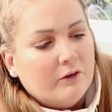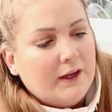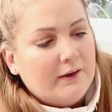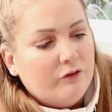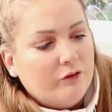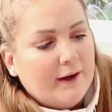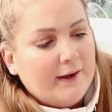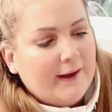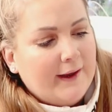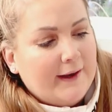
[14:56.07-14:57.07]
So So let's try
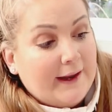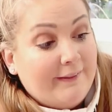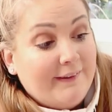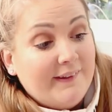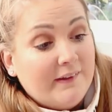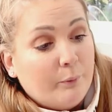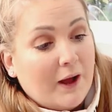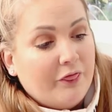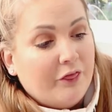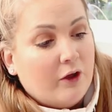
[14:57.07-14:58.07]
and get in it. And this is
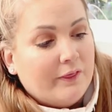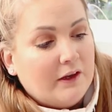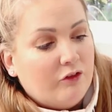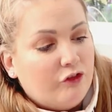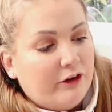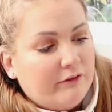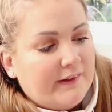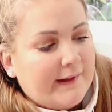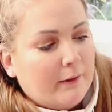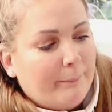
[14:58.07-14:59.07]
what I thought these
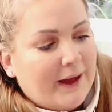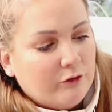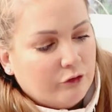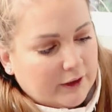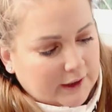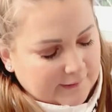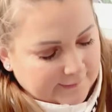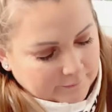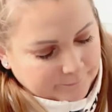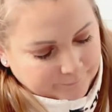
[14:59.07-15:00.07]
Duracell batteries.